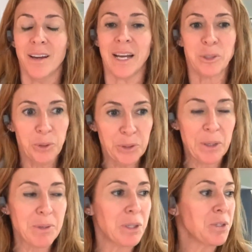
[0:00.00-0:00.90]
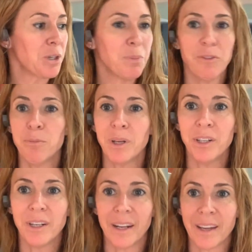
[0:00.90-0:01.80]
I told her I was going to start beef and
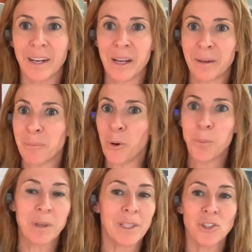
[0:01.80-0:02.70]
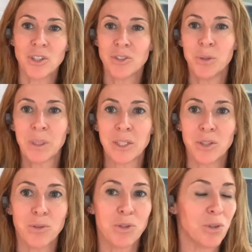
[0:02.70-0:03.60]
butter today, and I'm hoping that she's doing it
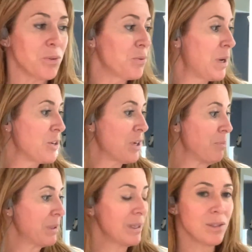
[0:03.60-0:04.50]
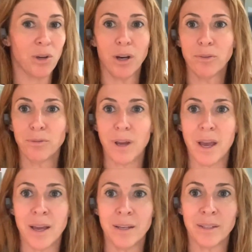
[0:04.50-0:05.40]
too. So I dropped the kids off,
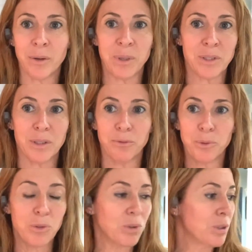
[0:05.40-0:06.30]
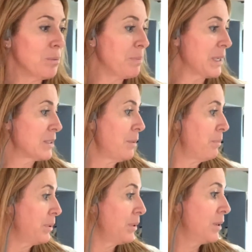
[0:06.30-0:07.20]
and I went to the food store and picked up
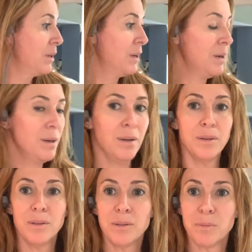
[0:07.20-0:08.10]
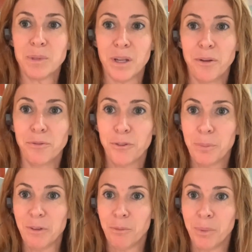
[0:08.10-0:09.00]
some stuff for
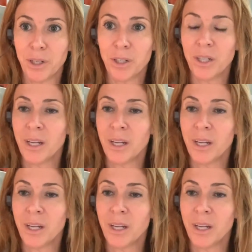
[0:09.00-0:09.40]
beef and butter,